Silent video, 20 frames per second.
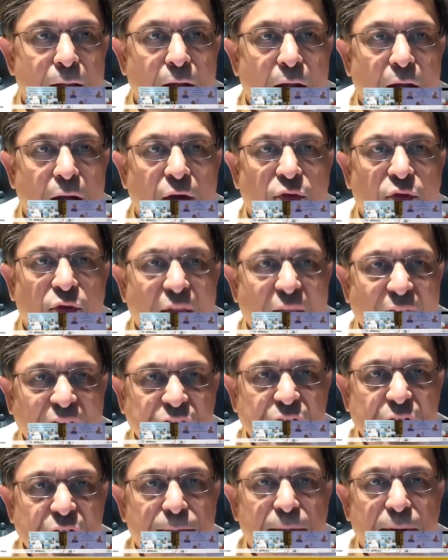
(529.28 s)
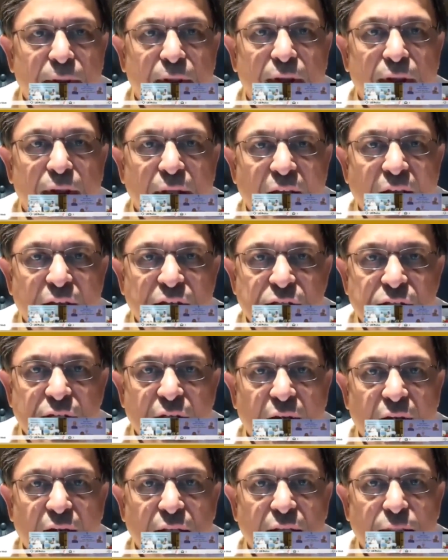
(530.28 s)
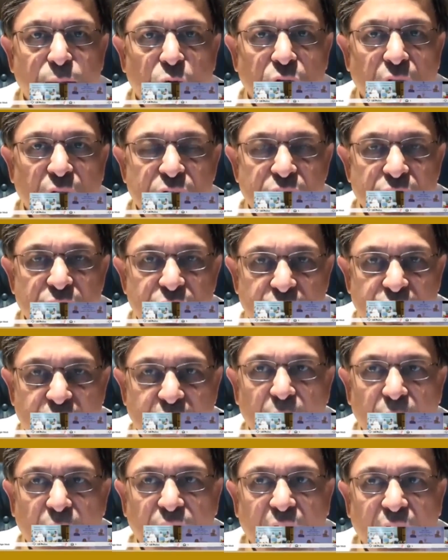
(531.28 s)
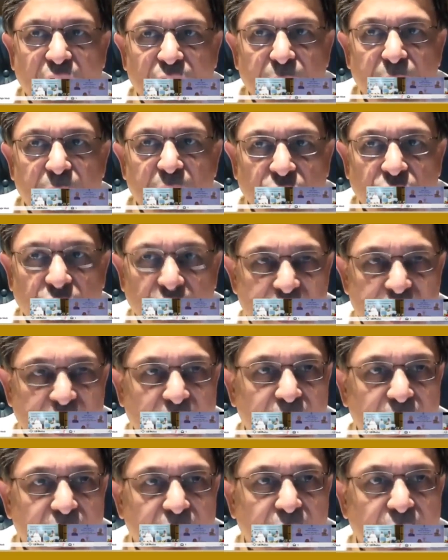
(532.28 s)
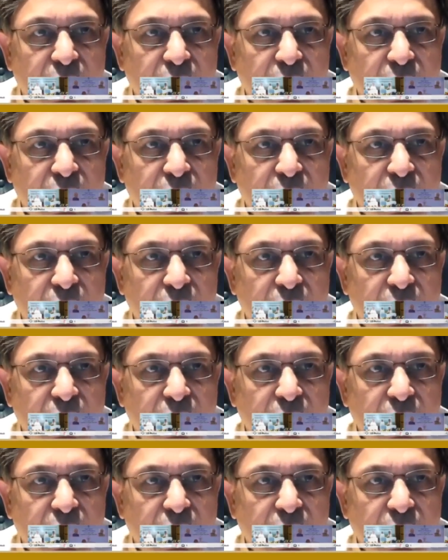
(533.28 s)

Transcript: A flagship national health protection scheme of the Government of India